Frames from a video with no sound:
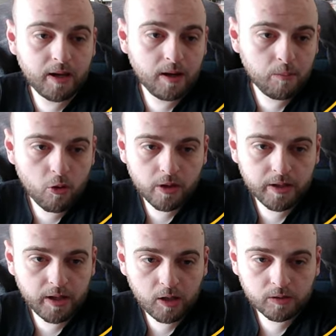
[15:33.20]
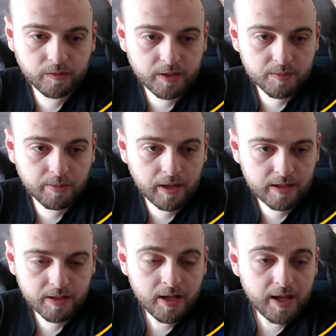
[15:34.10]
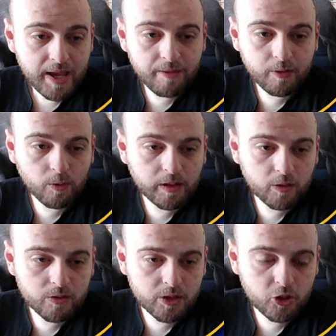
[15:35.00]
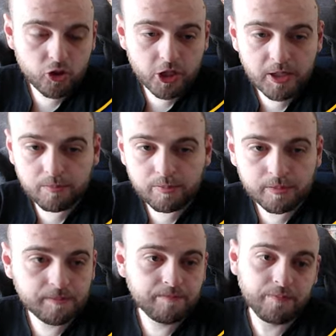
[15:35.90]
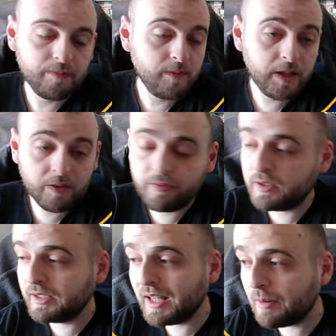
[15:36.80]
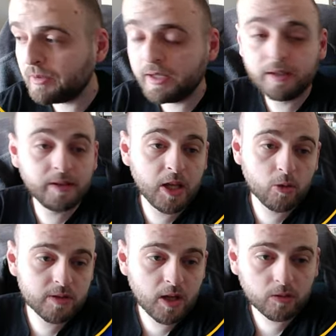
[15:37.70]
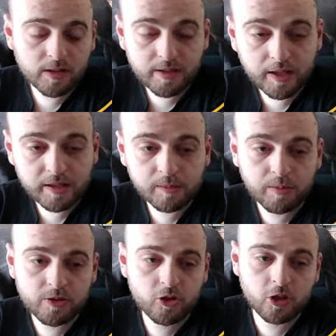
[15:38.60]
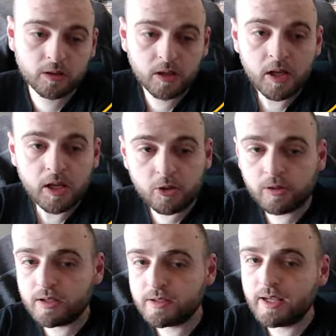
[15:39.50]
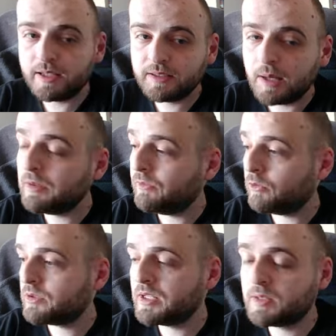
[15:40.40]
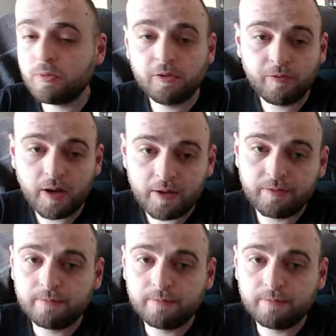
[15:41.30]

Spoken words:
a mockery out of his price. Everyone else is cheap. If Gnabry nails down a starting position, you can say Gnabry for 6.5,